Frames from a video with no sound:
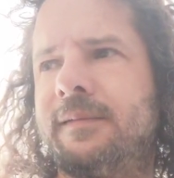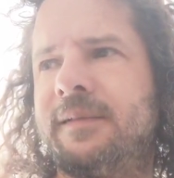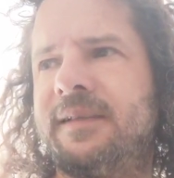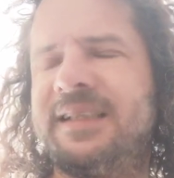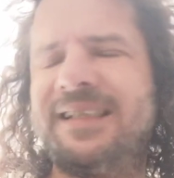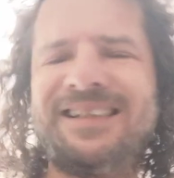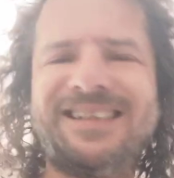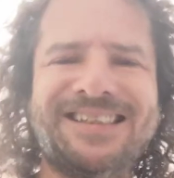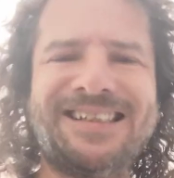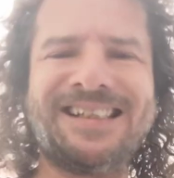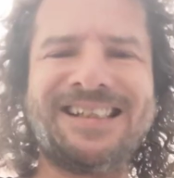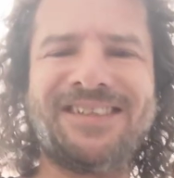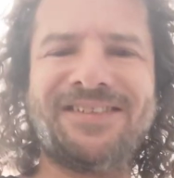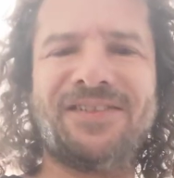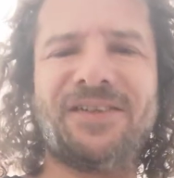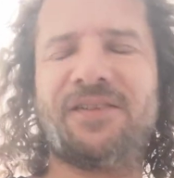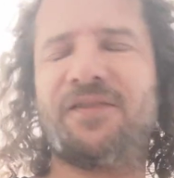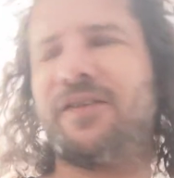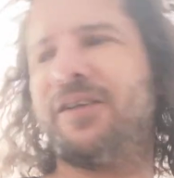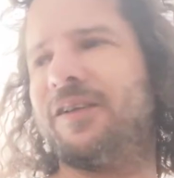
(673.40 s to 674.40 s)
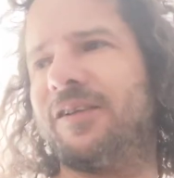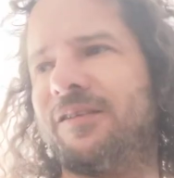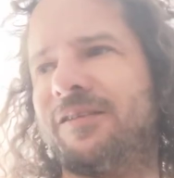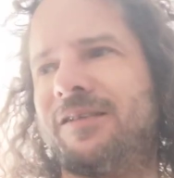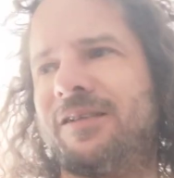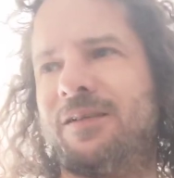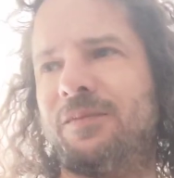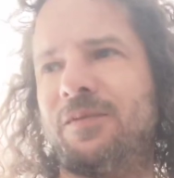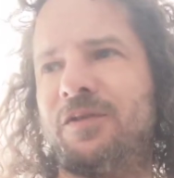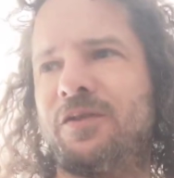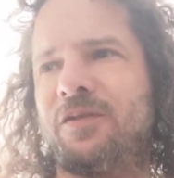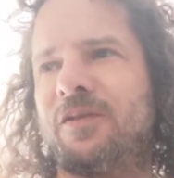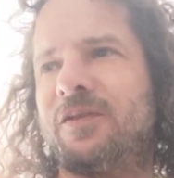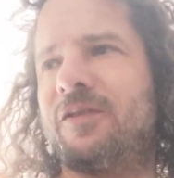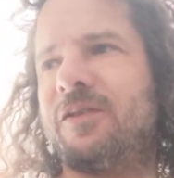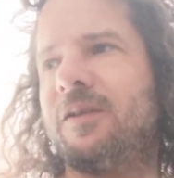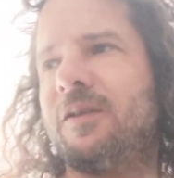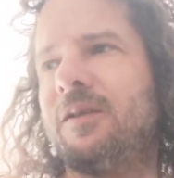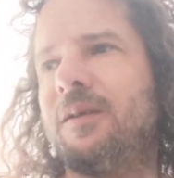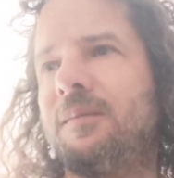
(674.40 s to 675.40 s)
did today for the first time, which
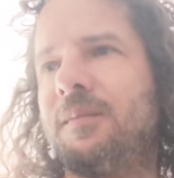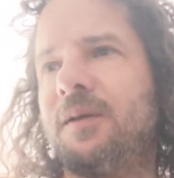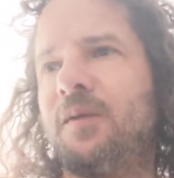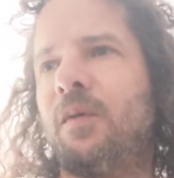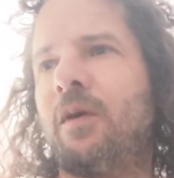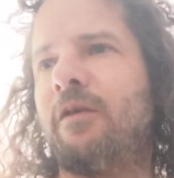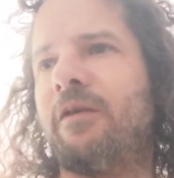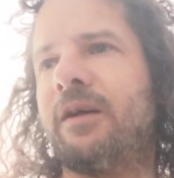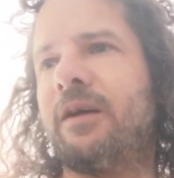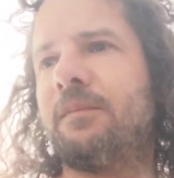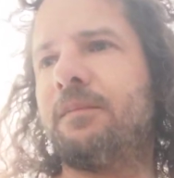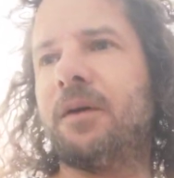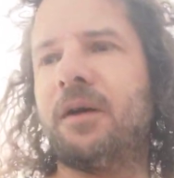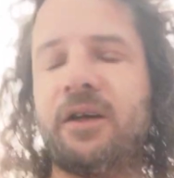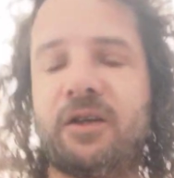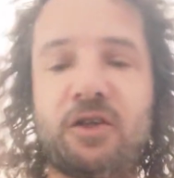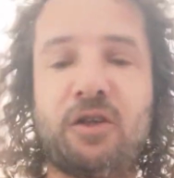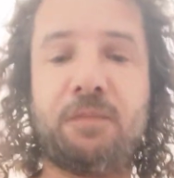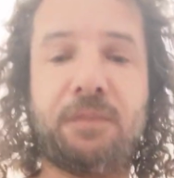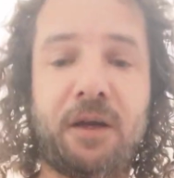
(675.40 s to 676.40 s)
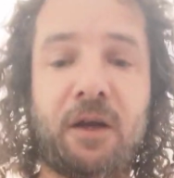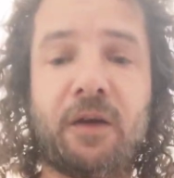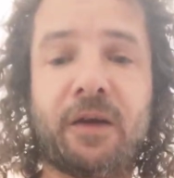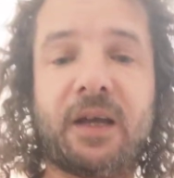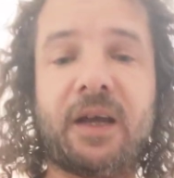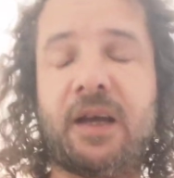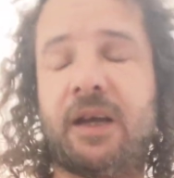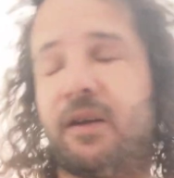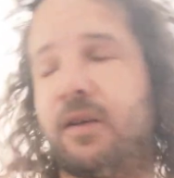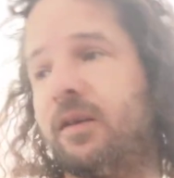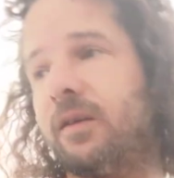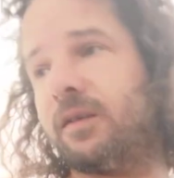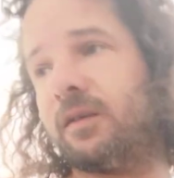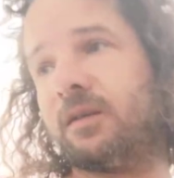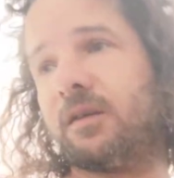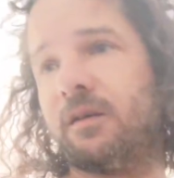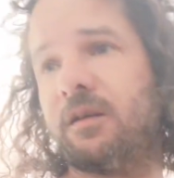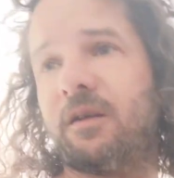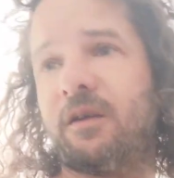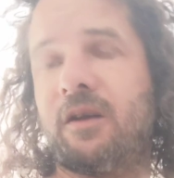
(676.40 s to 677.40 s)
was a bit worrying. But it should be okay.
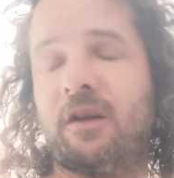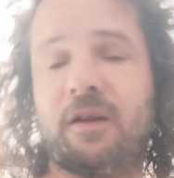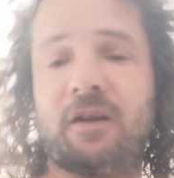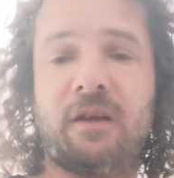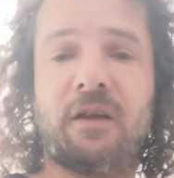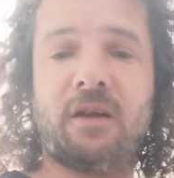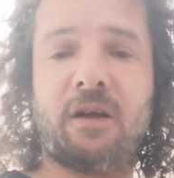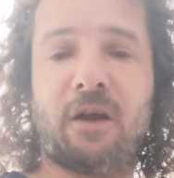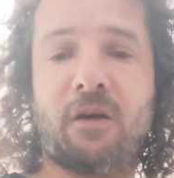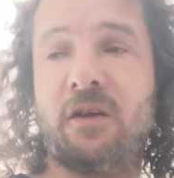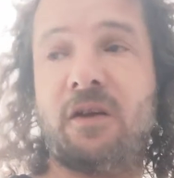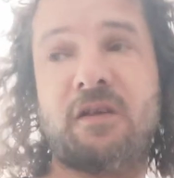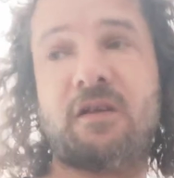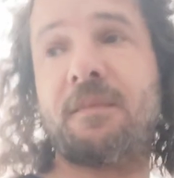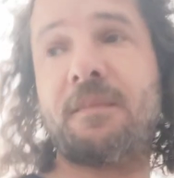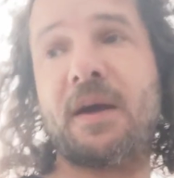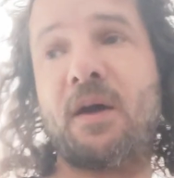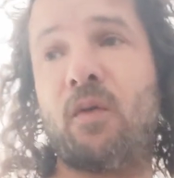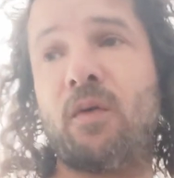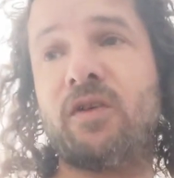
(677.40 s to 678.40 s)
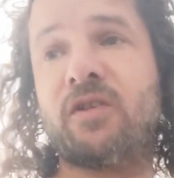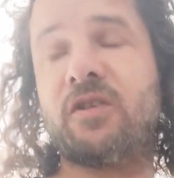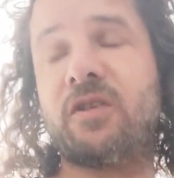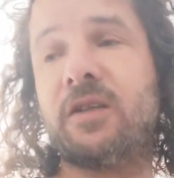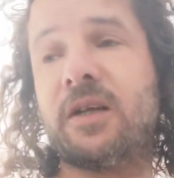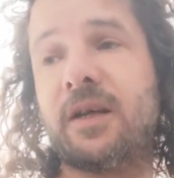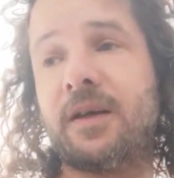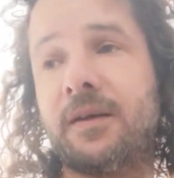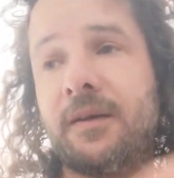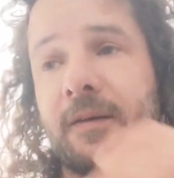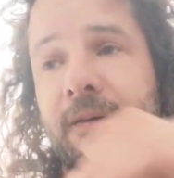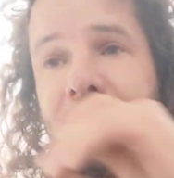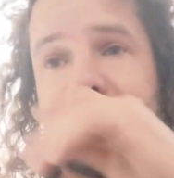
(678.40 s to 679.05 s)
It only does it about once a day.